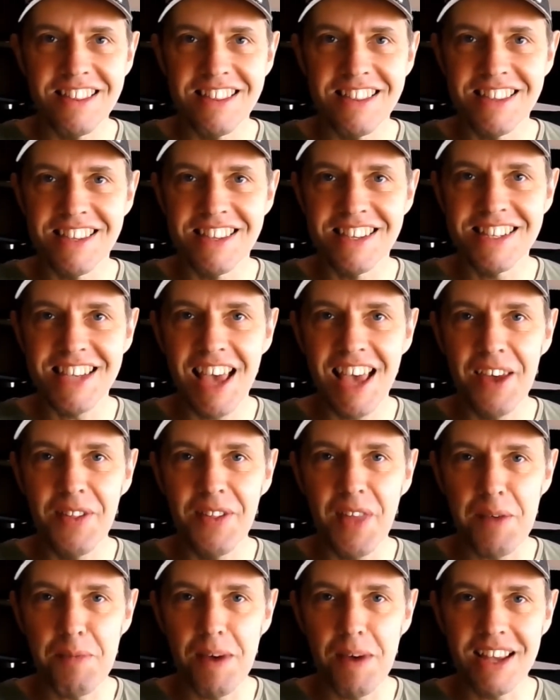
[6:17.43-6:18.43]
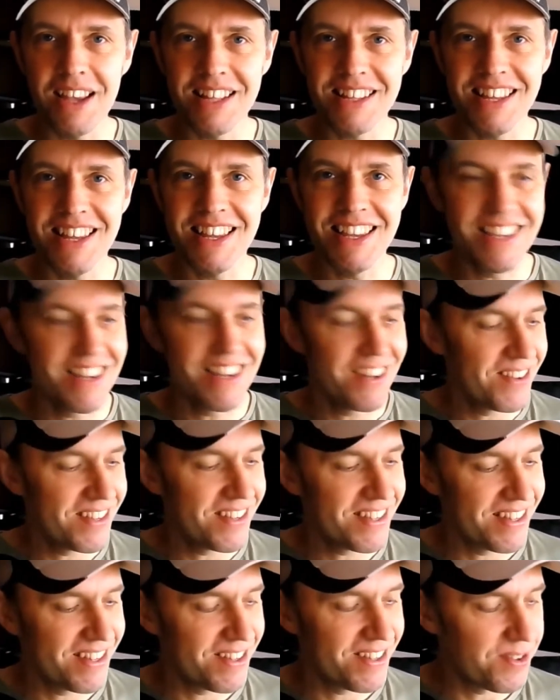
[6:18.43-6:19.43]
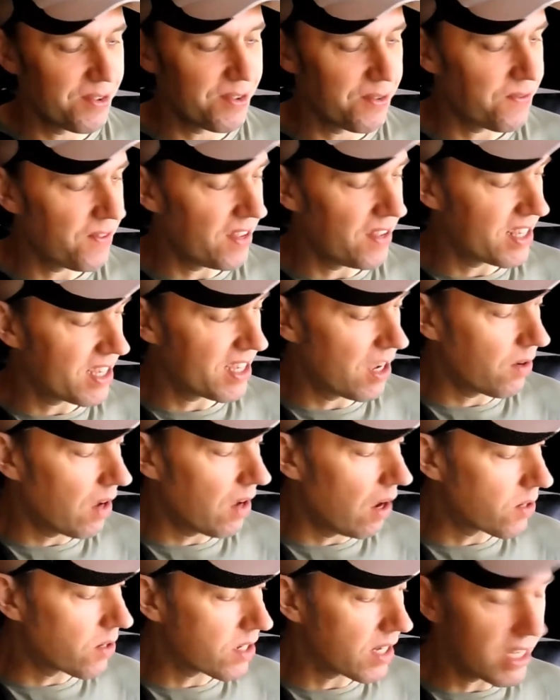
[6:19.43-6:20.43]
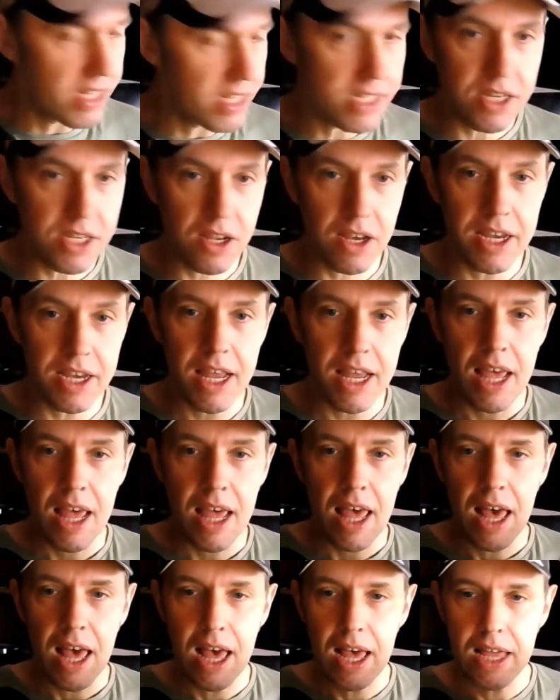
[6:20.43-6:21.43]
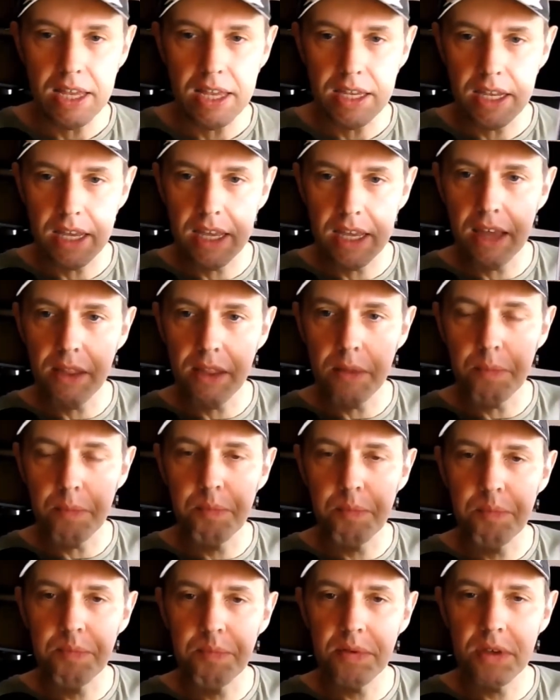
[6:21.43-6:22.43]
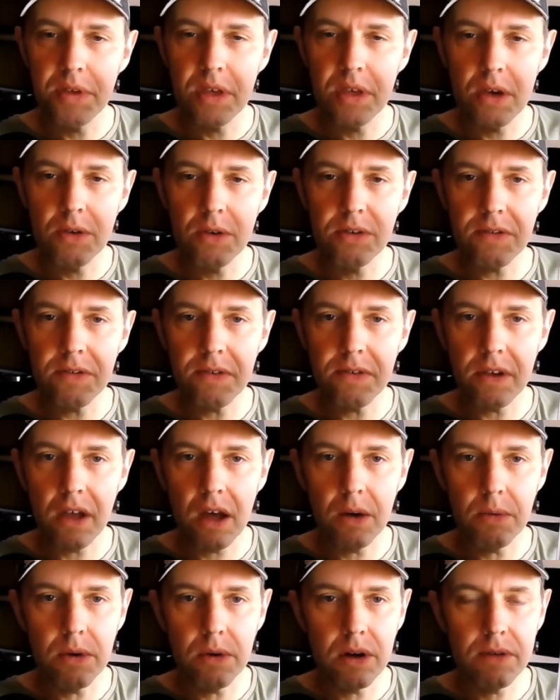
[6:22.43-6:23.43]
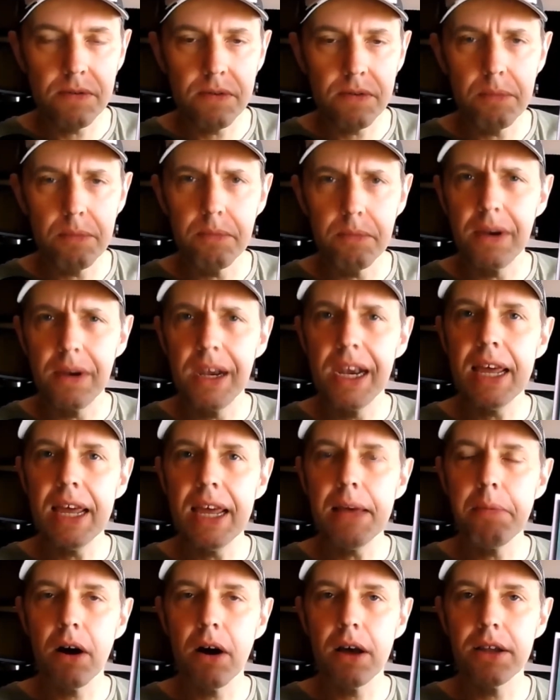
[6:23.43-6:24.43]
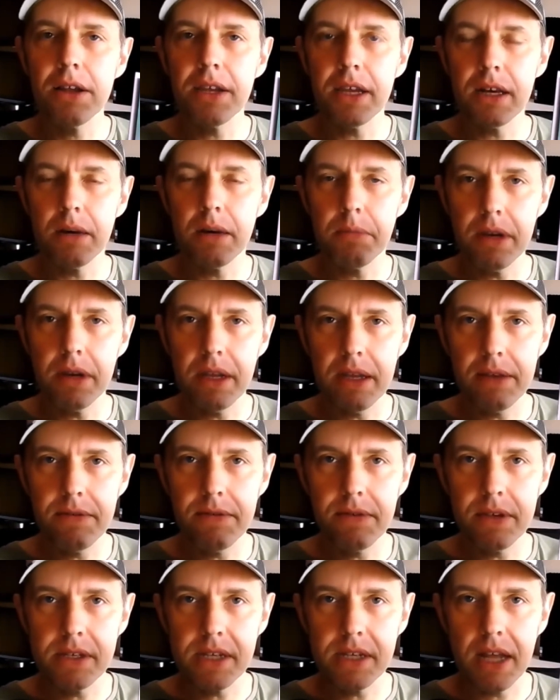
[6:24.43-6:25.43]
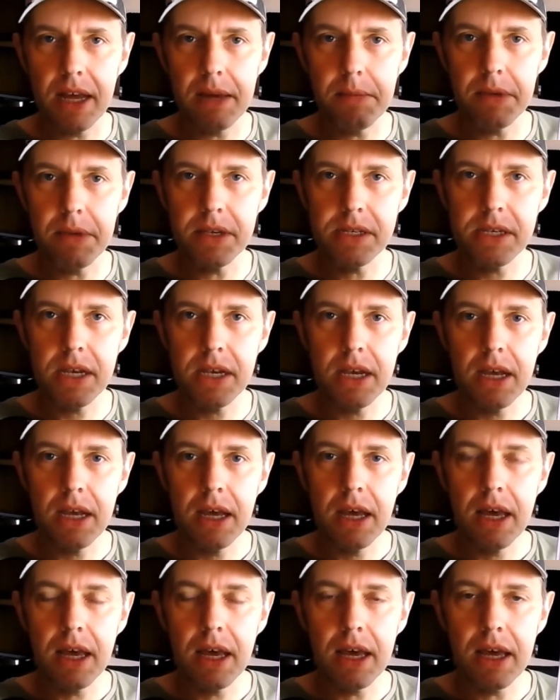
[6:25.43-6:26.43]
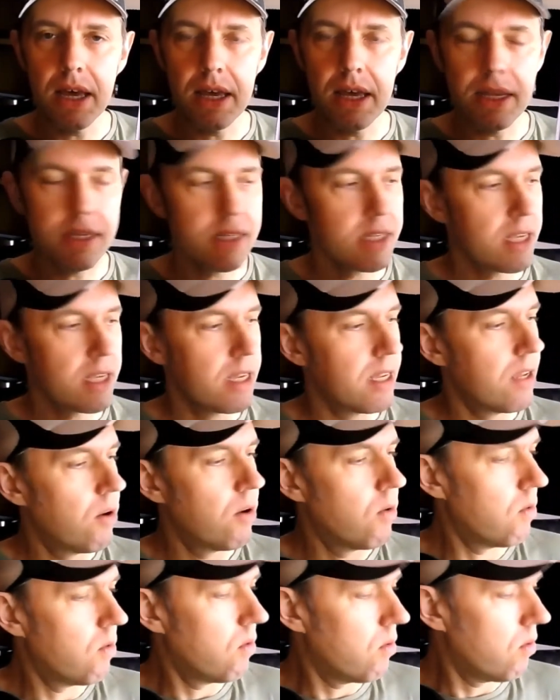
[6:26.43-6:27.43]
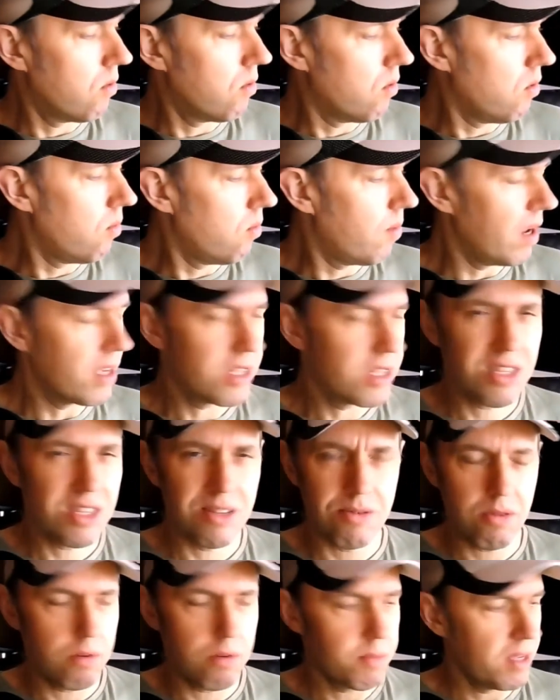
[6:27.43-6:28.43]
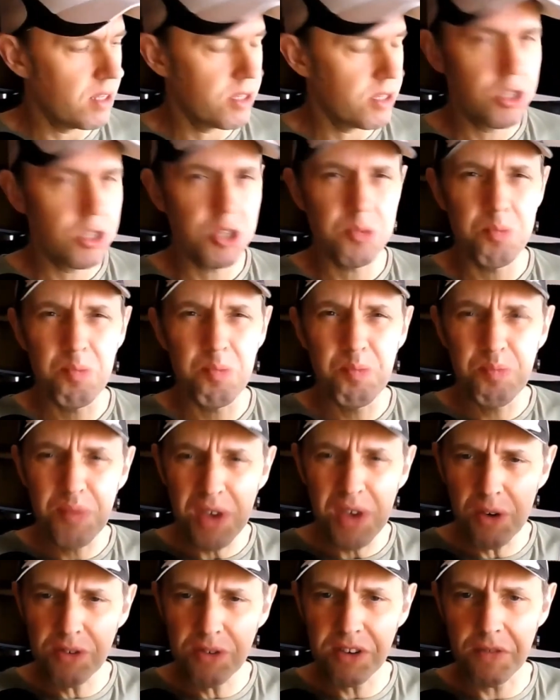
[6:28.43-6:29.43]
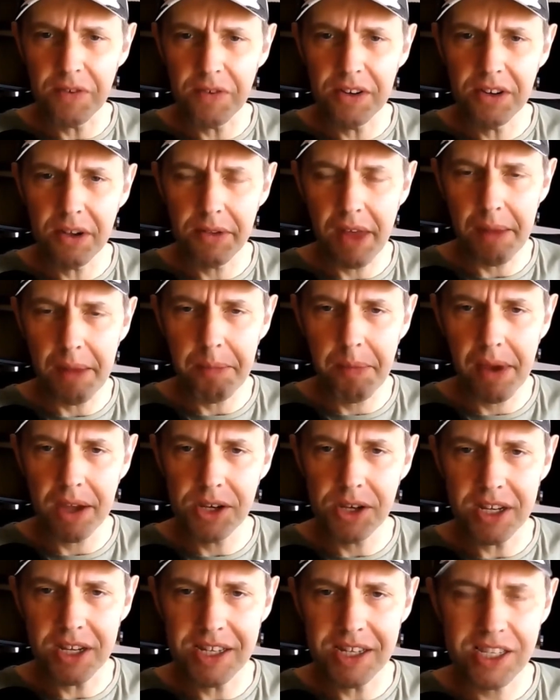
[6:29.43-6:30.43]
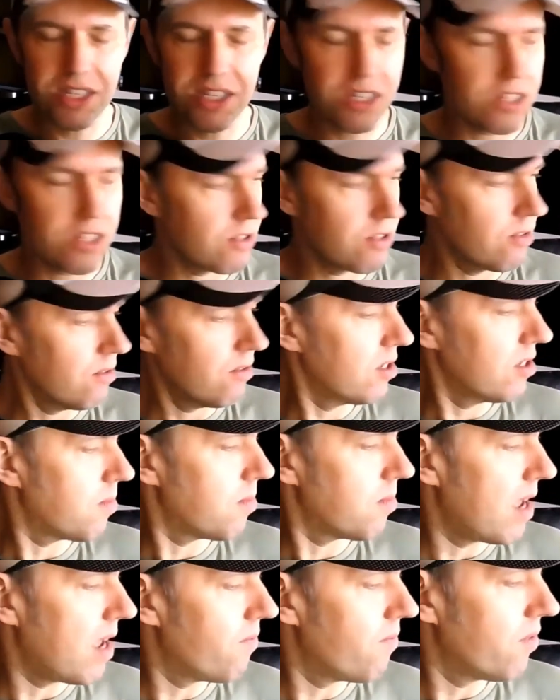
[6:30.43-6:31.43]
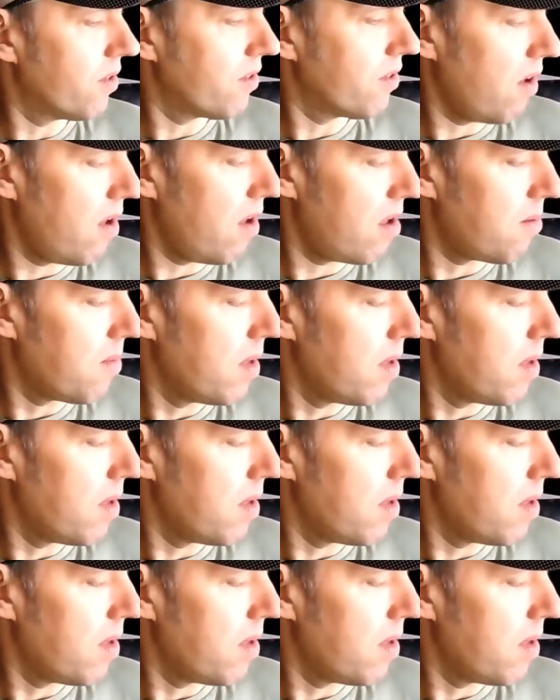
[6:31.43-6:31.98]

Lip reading: sound they make there. You know, it all fits so cosily inside, and the beautiful artwork from Lee Binding, I believe his name is. It's always, it's just beautifully done. That picture, it stuns me every time.